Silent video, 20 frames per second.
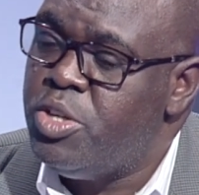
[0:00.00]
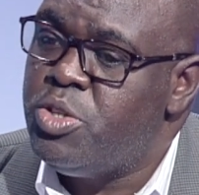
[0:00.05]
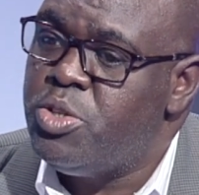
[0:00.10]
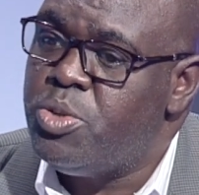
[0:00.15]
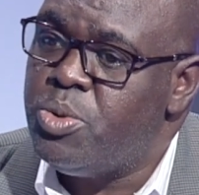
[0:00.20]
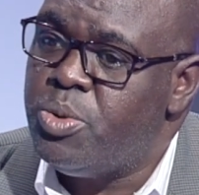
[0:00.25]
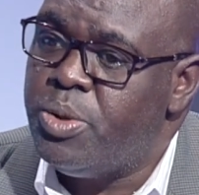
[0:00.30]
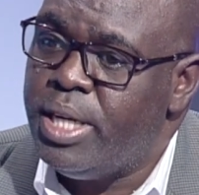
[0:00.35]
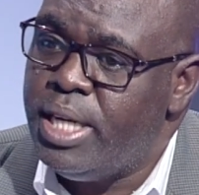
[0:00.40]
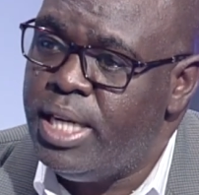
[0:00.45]

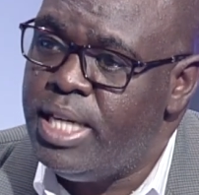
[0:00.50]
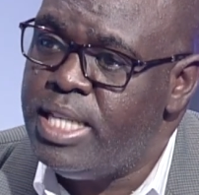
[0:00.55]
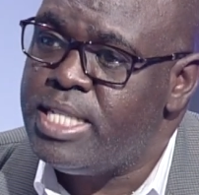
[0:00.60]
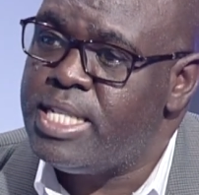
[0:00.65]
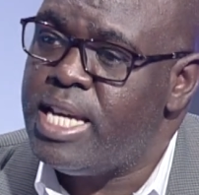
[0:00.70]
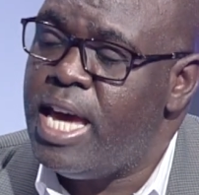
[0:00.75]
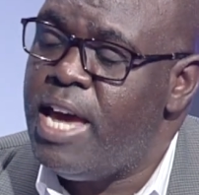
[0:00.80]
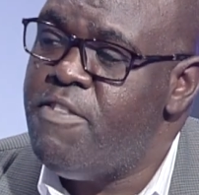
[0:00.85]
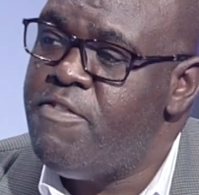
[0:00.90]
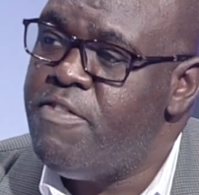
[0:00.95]
to
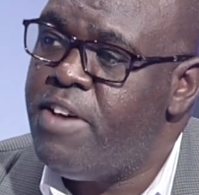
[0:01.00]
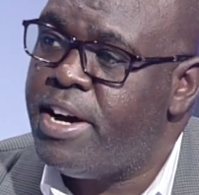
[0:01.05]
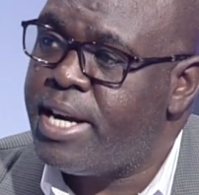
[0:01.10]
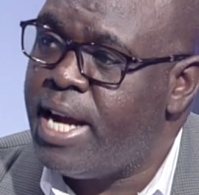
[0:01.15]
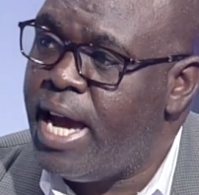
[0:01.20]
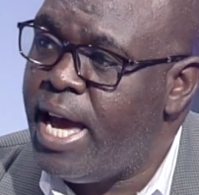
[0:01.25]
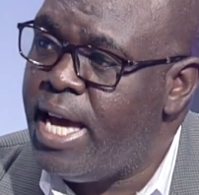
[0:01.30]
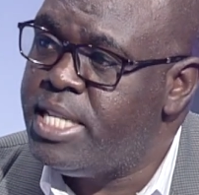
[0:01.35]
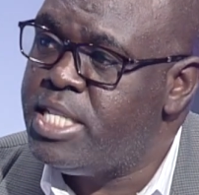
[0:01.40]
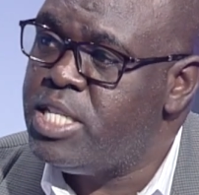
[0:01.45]
eat a
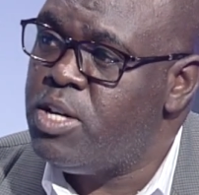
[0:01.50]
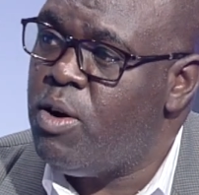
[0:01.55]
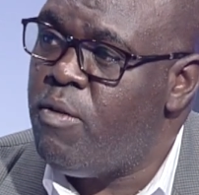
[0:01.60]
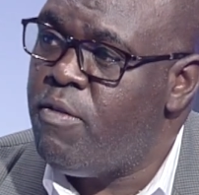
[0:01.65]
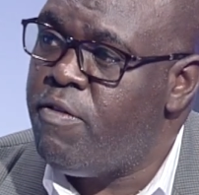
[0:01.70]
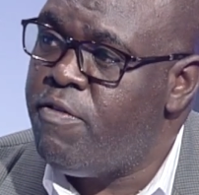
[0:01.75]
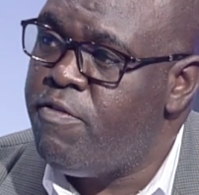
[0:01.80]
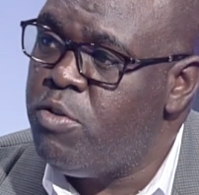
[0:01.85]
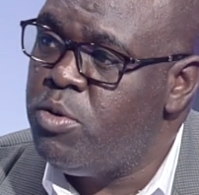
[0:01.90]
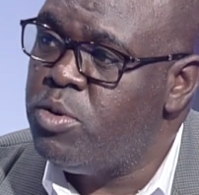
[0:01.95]
variety
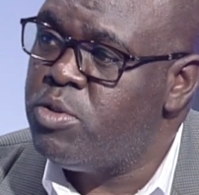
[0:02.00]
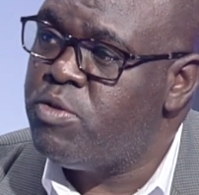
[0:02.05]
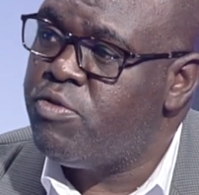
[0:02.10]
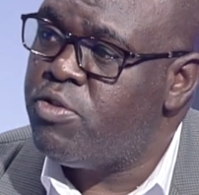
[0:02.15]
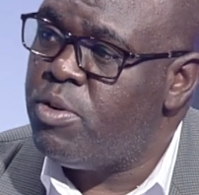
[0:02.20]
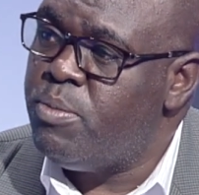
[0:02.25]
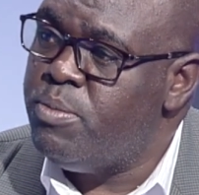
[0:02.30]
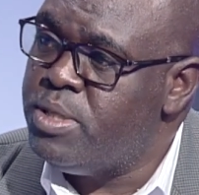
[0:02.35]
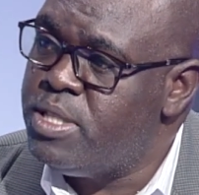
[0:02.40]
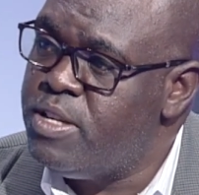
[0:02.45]
of foods
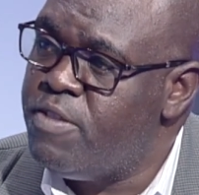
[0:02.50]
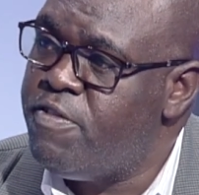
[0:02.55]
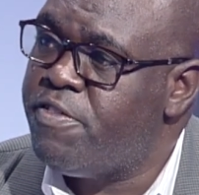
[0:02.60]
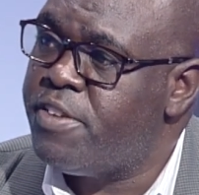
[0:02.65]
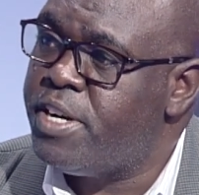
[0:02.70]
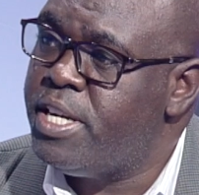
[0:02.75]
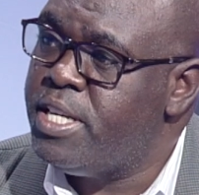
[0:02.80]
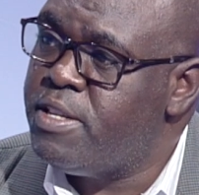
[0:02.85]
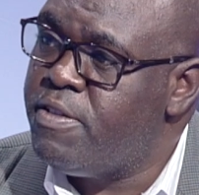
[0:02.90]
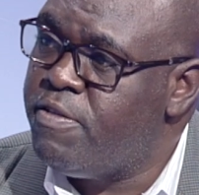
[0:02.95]
from
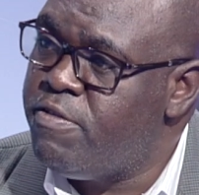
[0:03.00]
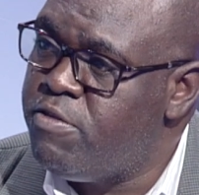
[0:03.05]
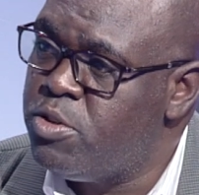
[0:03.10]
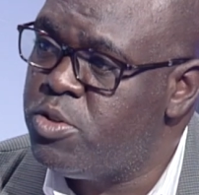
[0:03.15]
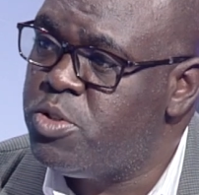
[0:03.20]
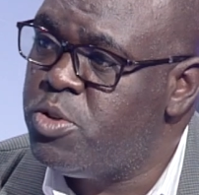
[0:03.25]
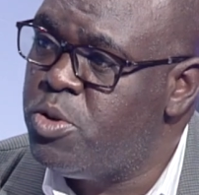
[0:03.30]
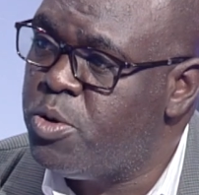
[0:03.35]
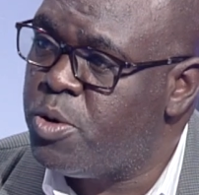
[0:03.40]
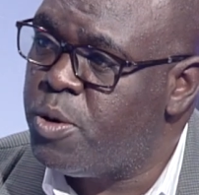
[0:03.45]
different
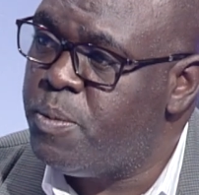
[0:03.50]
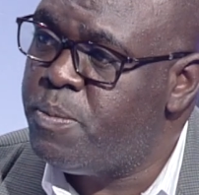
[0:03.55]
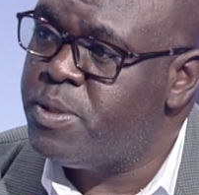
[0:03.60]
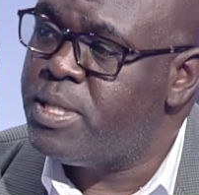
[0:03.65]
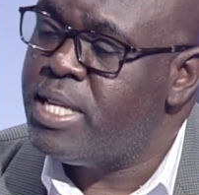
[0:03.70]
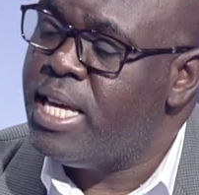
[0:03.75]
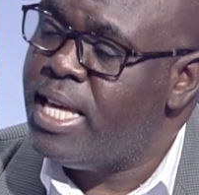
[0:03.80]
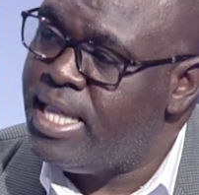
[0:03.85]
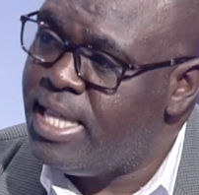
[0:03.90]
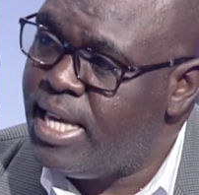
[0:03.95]
food
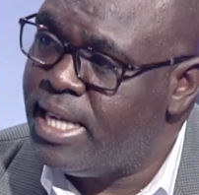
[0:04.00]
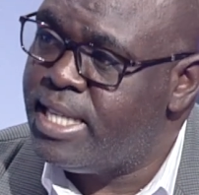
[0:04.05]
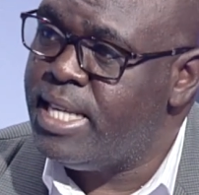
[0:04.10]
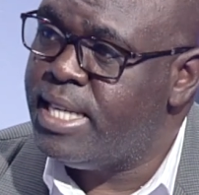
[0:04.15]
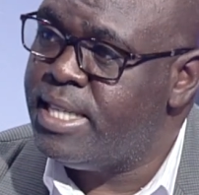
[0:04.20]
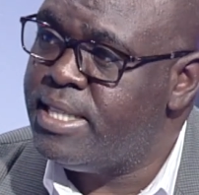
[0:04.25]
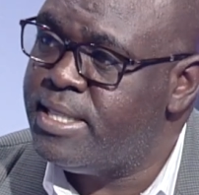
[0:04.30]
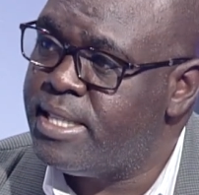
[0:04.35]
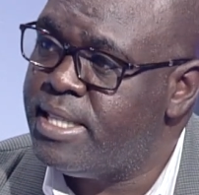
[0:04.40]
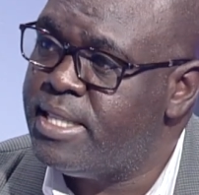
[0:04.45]
groups that
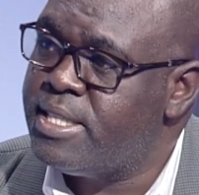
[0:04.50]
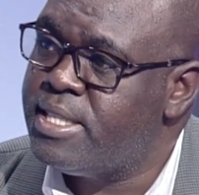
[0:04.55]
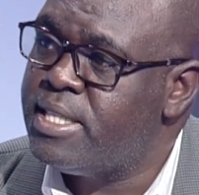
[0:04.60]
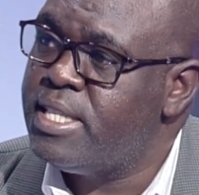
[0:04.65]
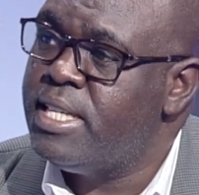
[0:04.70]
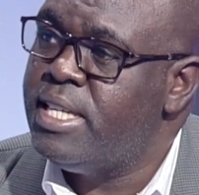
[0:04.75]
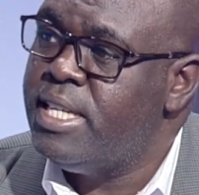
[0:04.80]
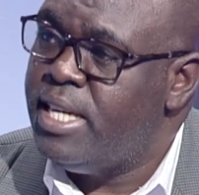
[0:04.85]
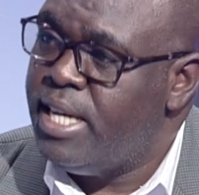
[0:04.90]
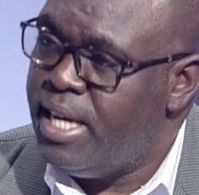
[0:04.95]

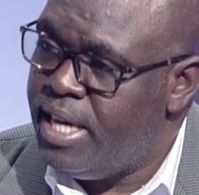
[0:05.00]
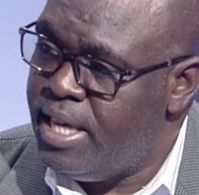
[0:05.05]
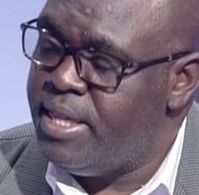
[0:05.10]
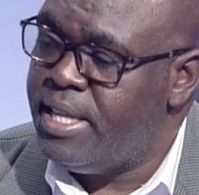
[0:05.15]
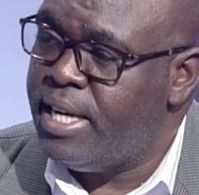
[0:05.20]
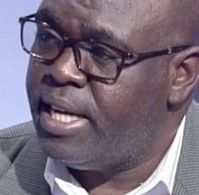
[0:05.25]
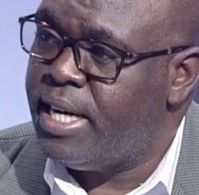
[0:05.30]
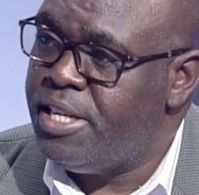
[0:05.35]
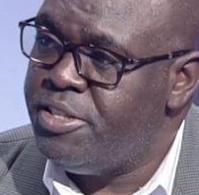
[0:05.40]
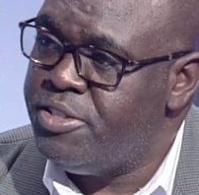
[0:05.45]
exist in
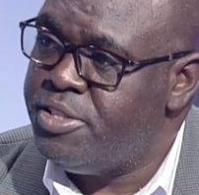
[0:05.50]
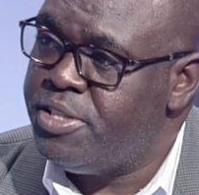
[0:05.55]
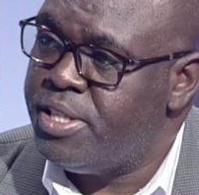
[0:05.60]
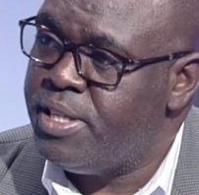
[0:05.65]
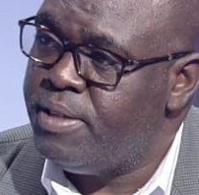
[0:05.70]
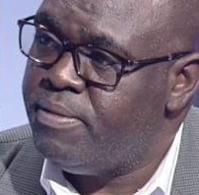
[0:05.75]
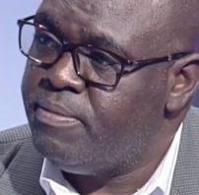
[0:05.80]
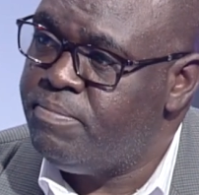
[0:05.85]
the country.